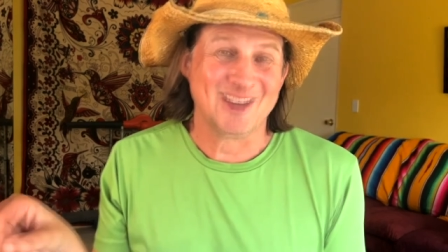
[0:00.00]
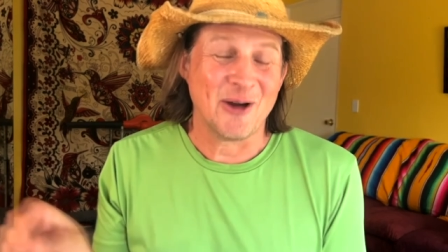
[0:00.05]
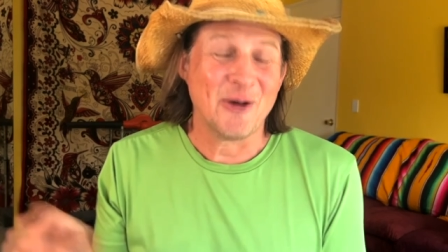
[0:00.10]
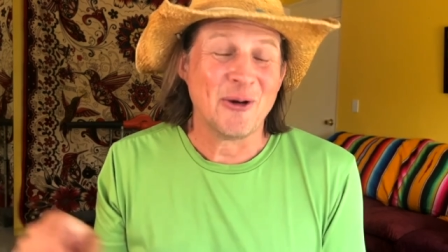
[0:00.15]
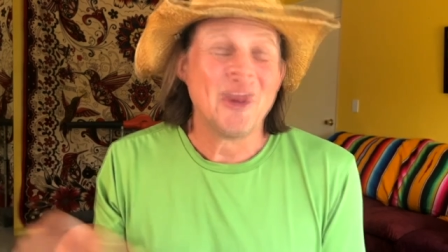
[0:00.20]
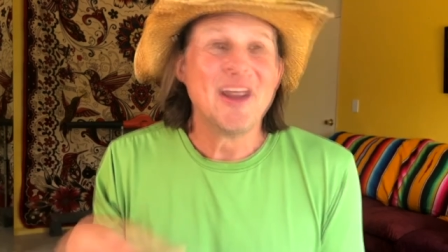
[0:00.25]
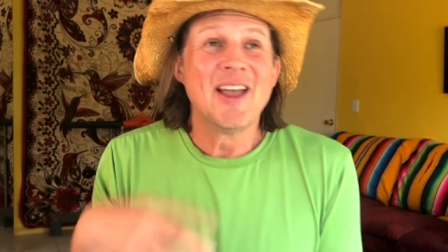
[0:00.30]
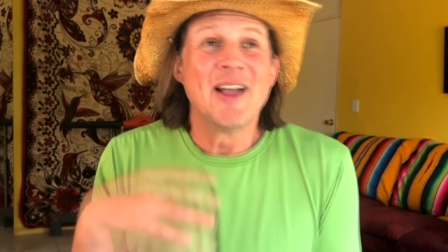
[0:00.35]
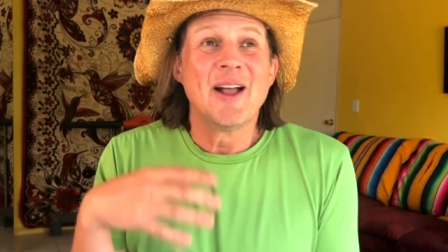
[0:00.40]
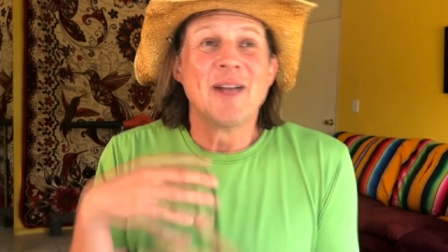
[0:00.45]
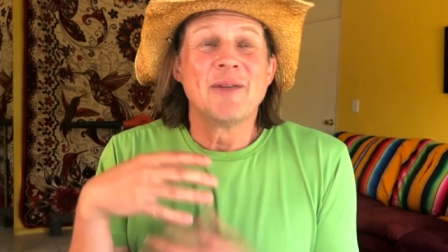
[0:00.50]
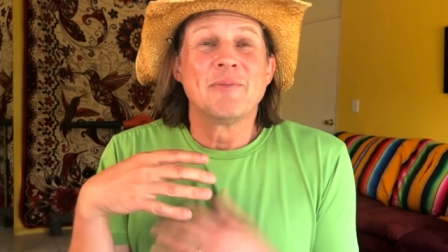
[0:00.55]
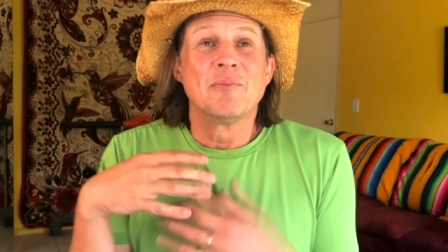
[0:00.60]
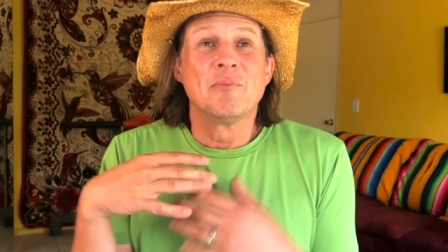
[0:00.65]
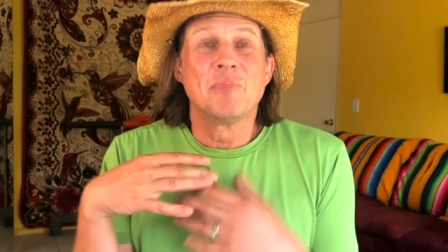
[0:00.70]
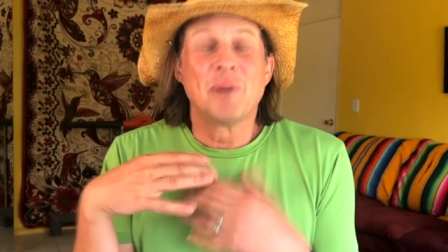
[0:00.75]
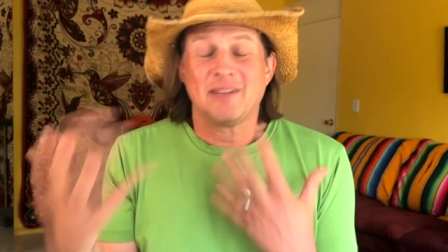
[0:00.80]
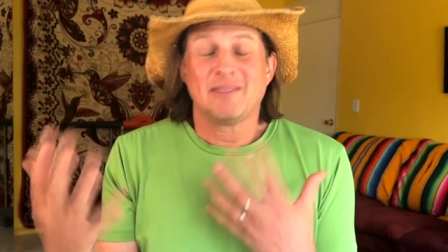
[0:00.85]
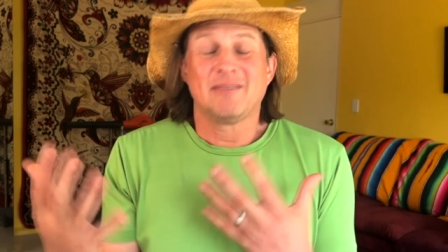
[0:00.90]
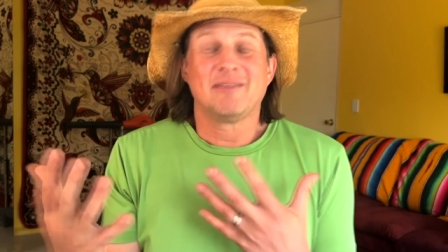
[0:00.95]
So,
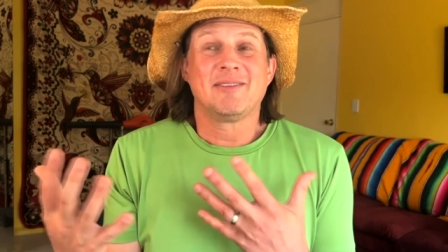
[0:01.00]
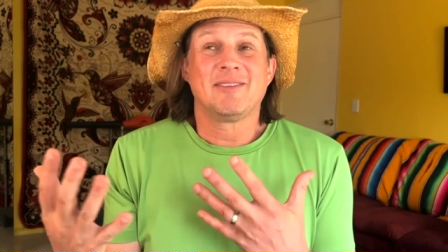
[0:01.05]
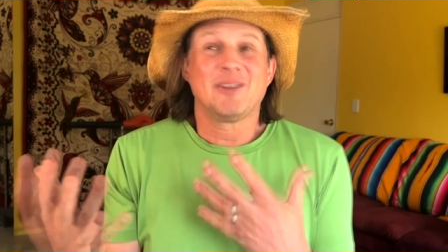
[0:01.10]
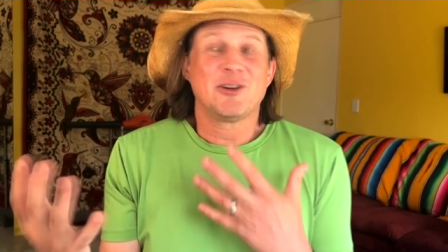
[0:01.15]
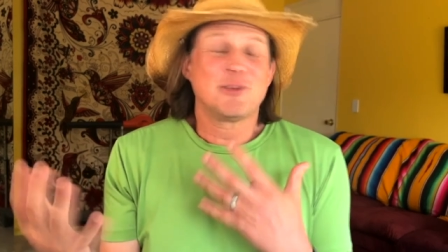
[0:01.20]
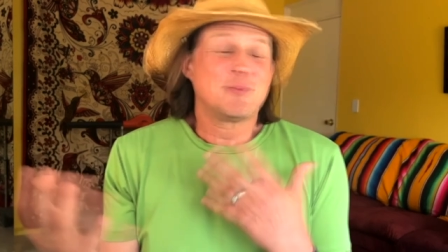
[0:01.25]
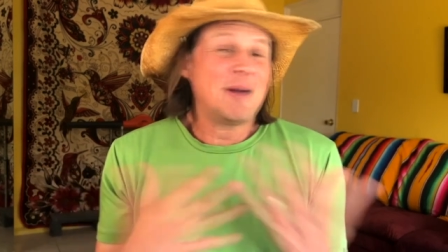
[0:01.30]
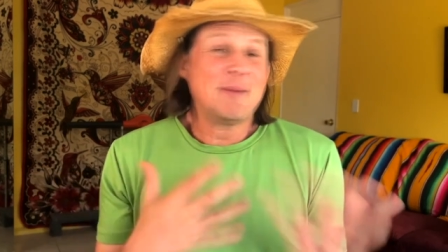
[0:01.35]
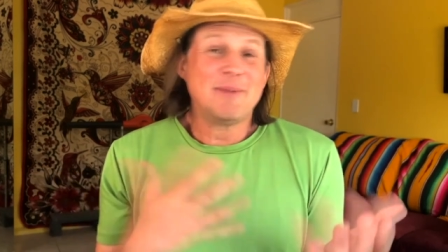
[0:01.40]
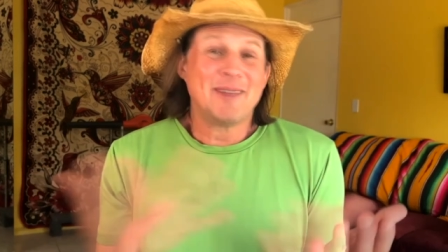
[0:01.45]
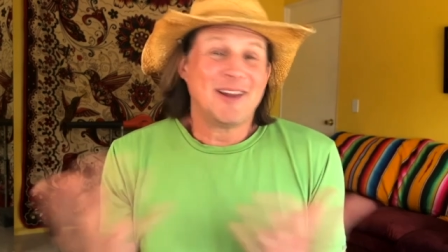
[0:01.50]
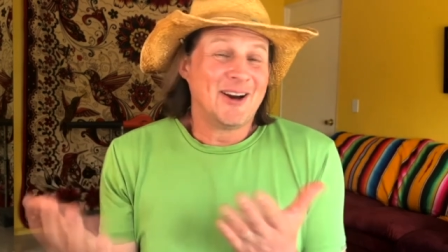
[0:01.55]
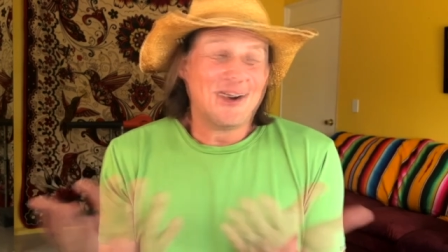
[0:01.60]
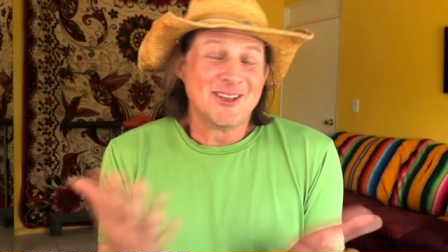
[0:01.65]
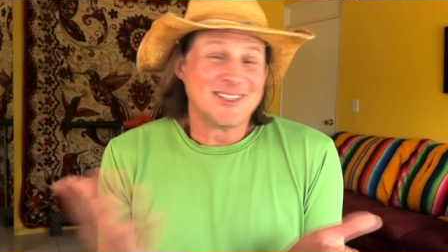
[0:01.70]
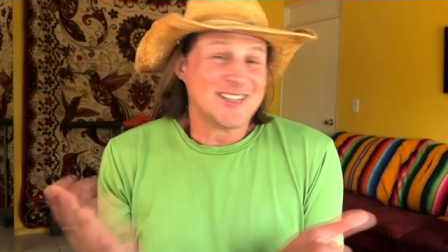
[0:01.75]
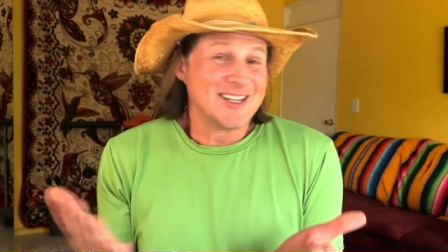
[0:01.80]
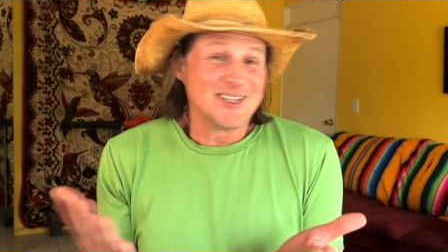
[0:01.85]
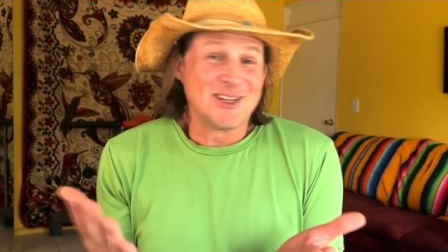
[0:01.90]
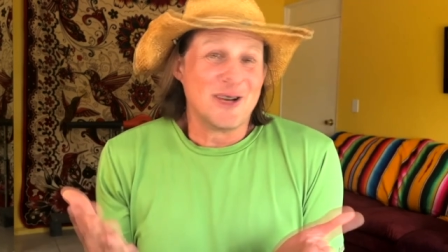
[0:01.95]
but there's probably
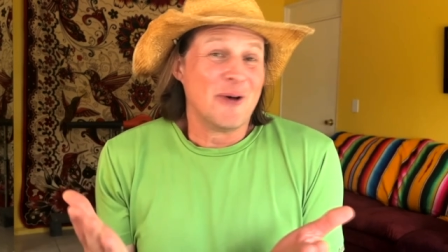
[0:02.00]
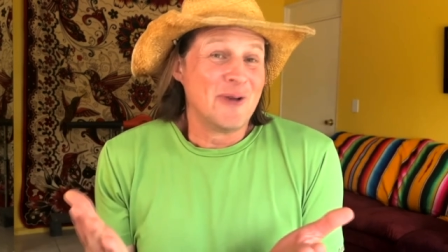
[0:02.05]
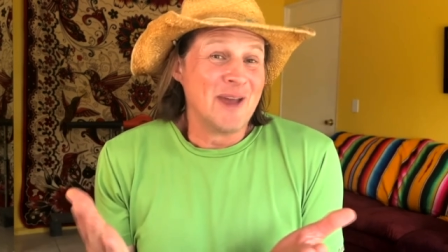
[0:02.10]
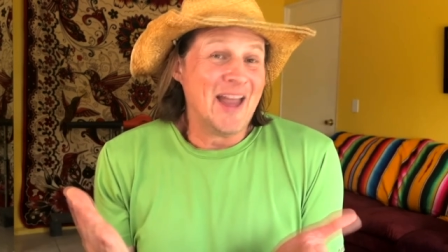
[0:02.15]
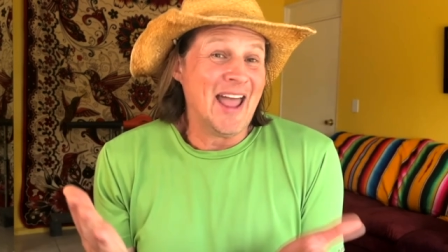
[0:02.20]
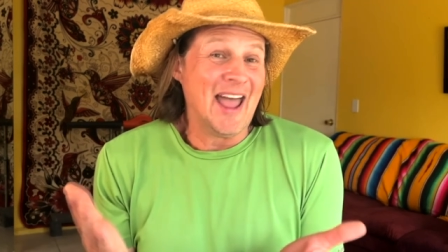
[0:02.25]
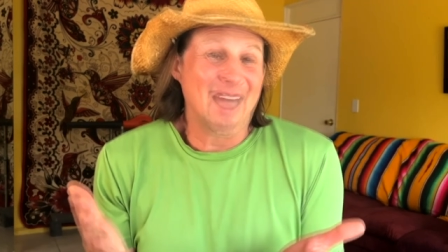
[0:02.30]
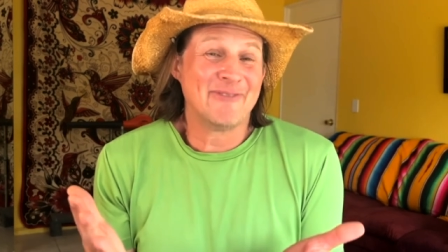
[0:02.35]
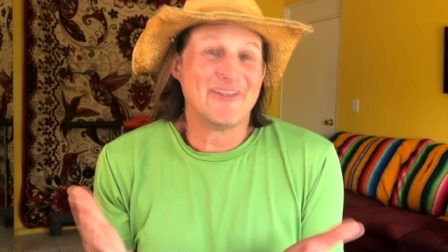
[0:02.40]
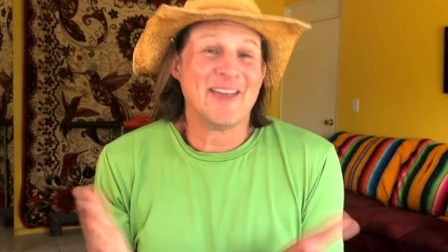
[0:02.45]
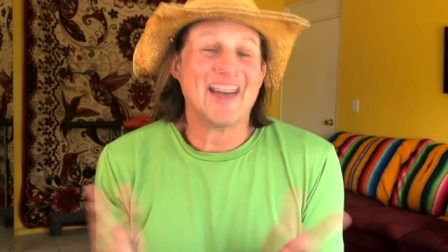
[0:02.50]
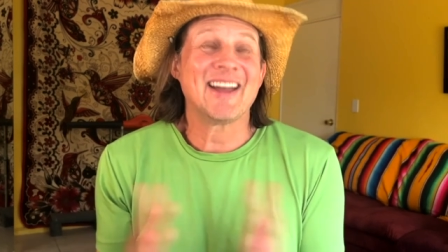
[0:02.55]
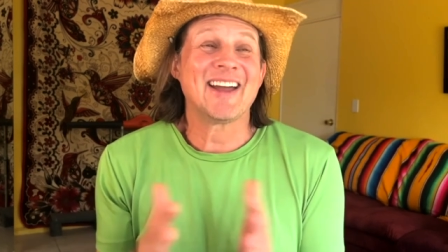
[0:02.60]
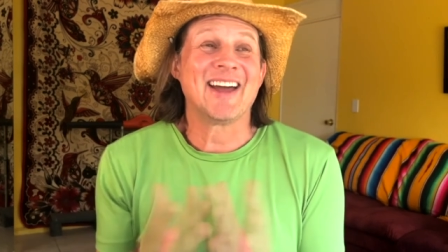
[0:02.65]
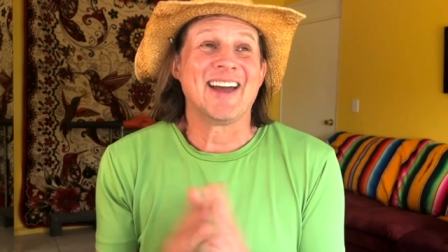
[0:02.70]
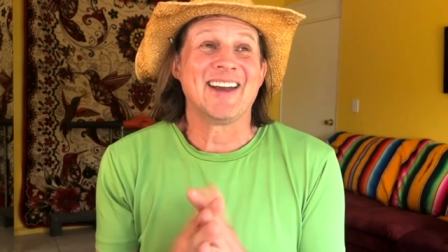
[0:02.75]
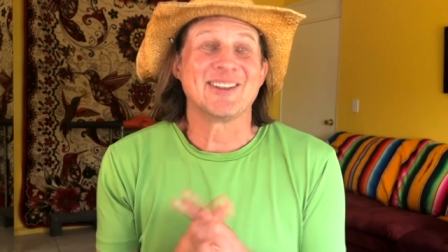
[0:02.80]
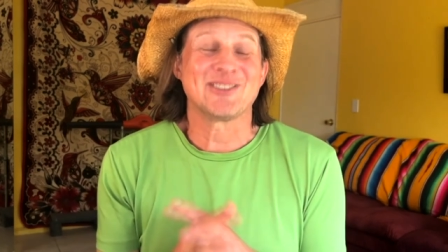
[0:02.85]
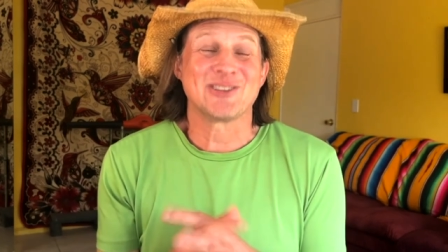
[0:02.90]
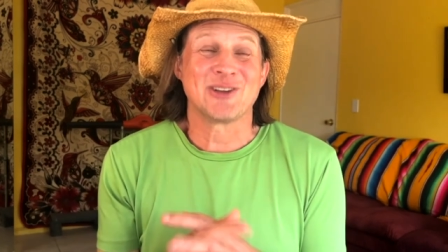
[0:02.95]
areas that don't have that
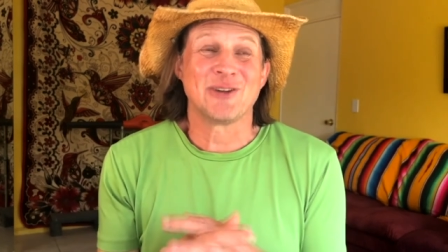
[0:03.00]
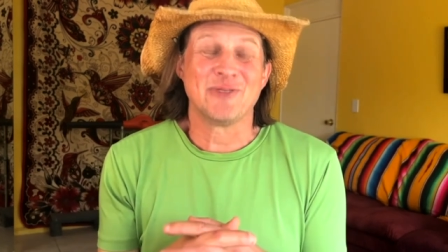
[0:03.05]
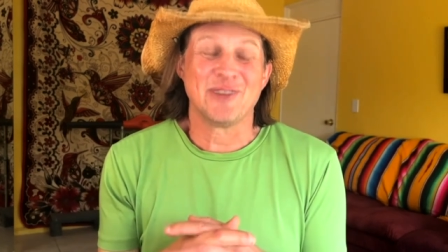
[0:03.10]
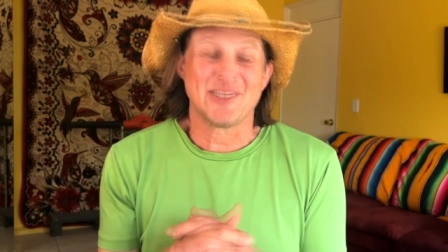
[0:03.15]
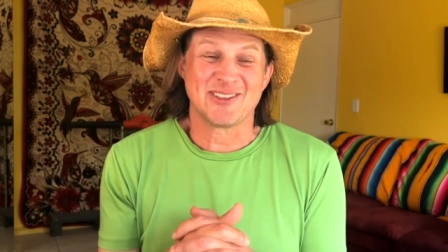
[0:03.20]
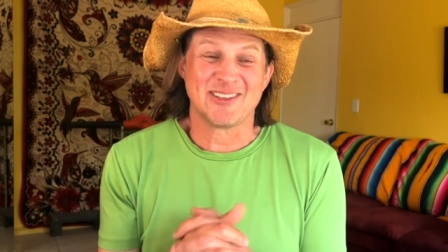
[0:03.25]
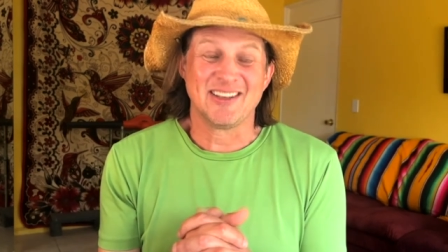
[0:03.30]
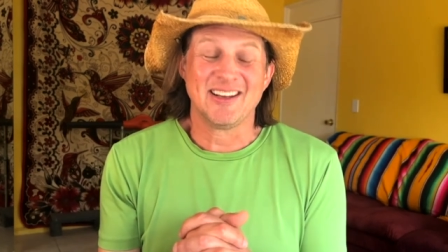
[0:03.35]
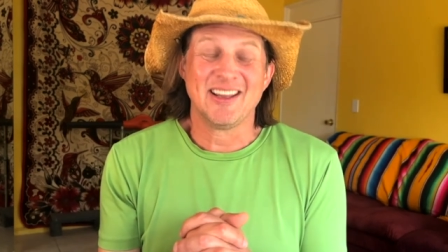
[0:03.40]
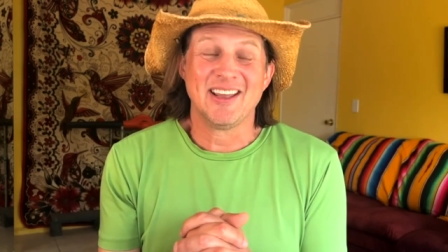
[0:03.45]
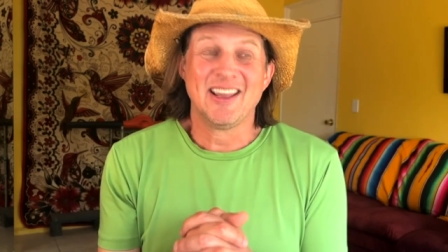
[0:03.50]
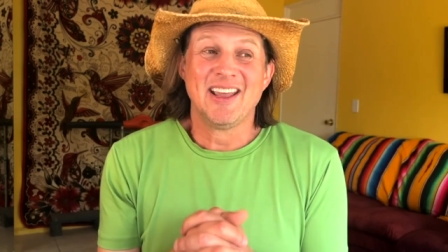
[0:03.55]
kind of service, and